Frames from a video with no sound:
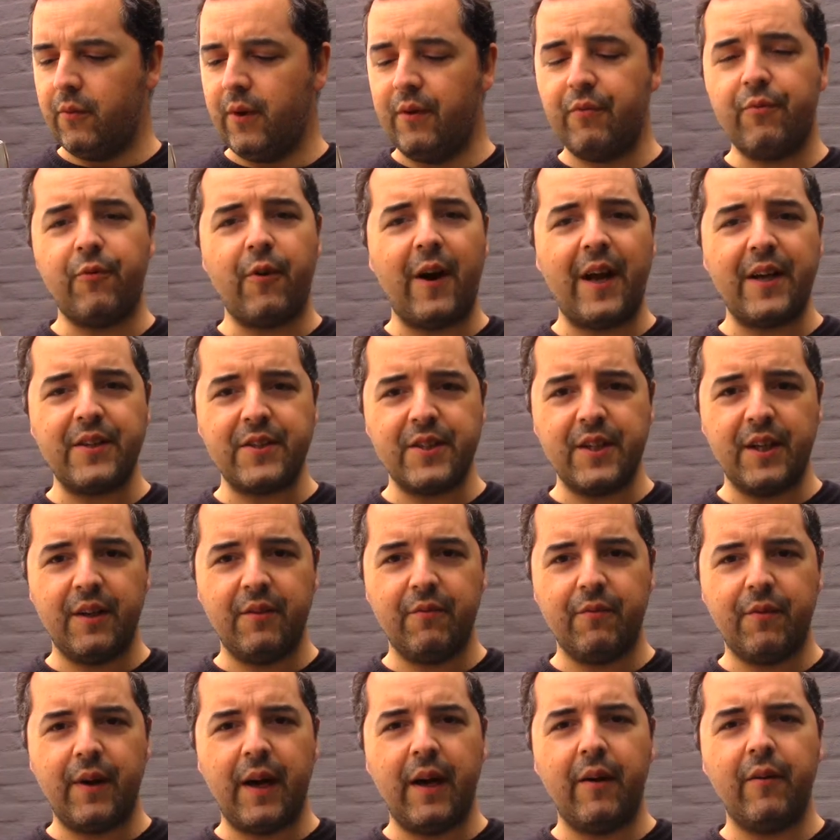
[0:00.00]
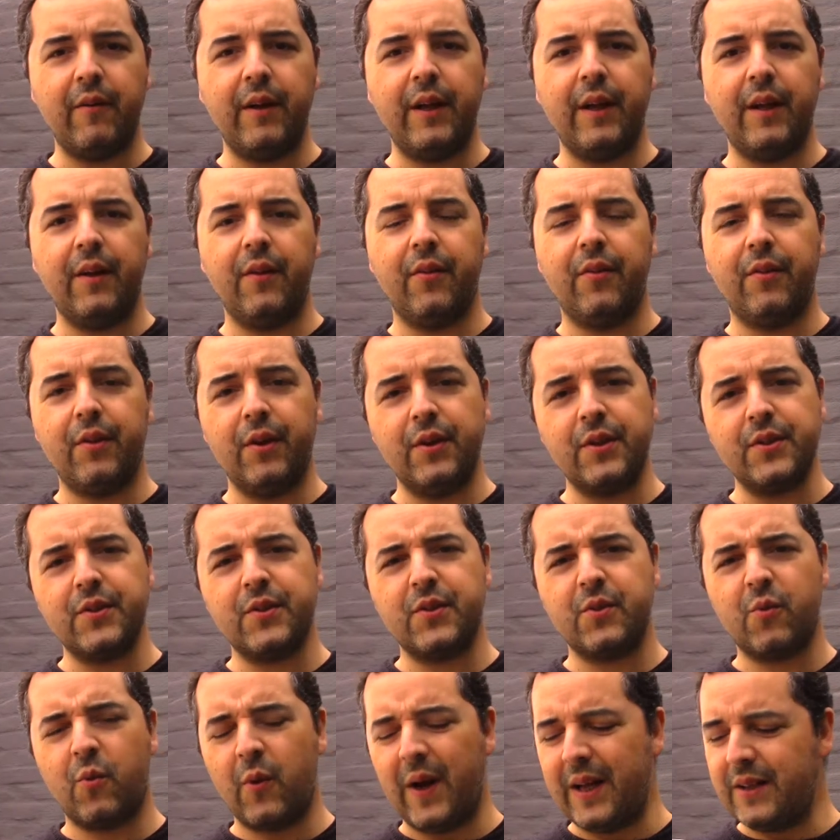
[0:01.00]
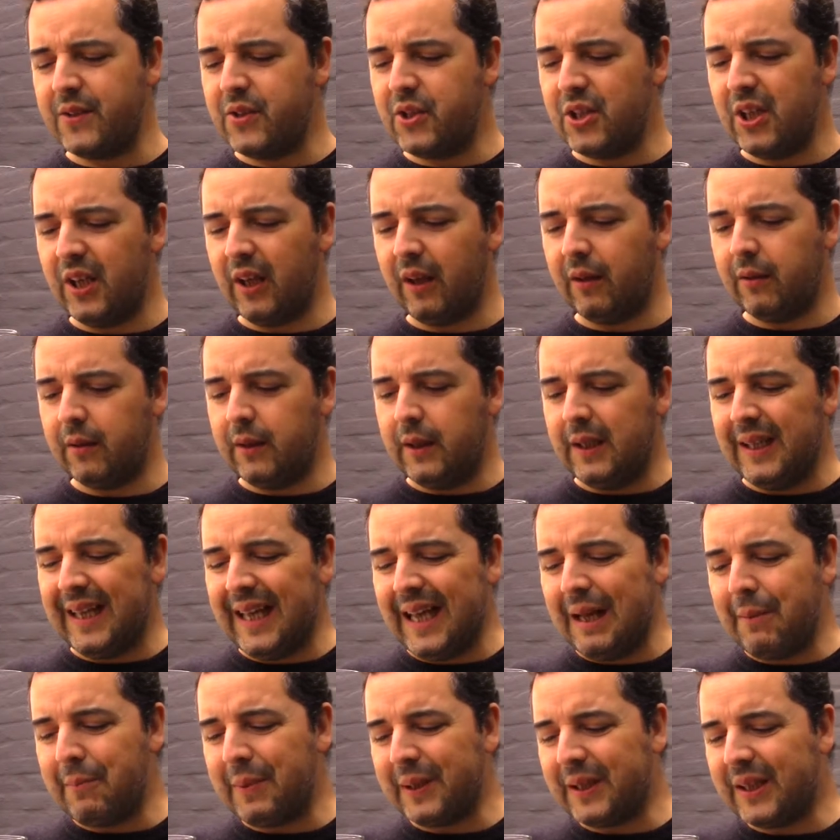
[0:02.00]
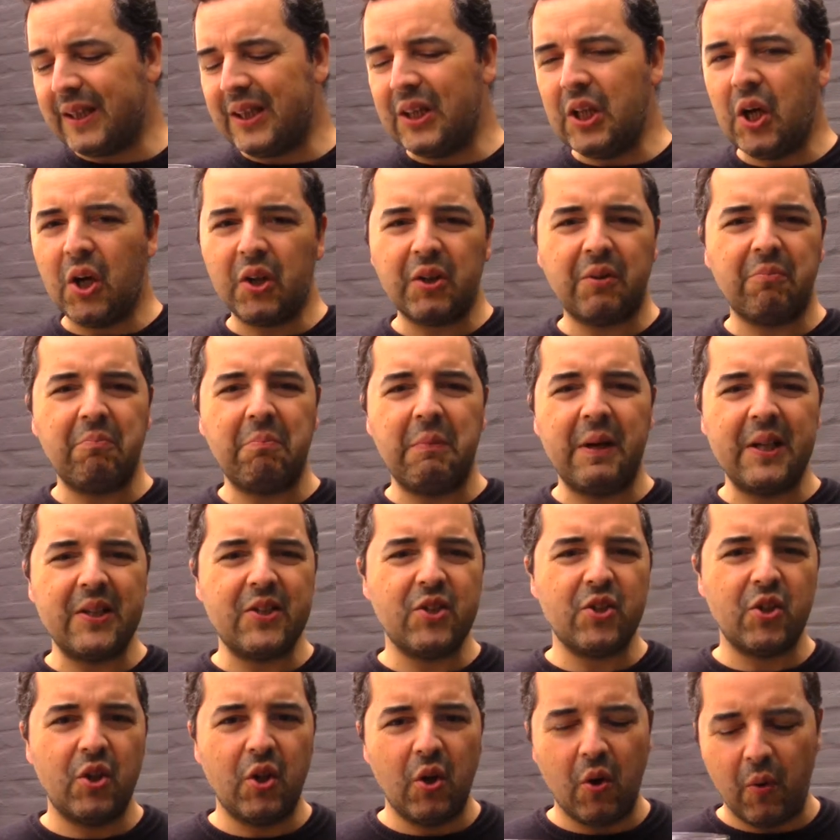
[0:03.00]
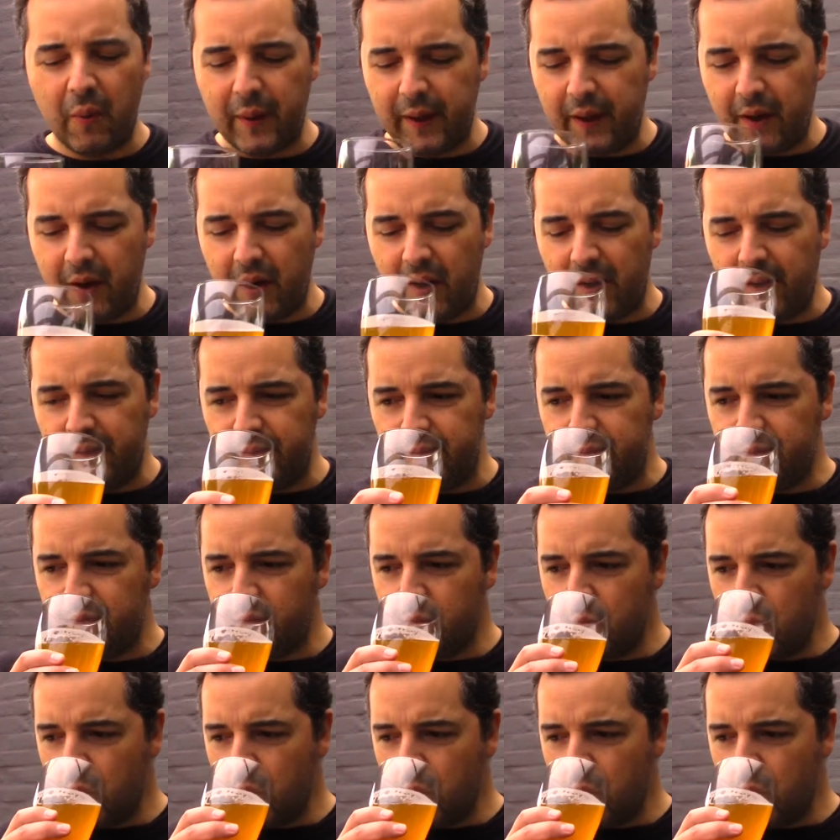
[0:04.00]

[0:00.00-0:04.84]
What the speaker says: refreshing, very thirst quenching, but not much going on.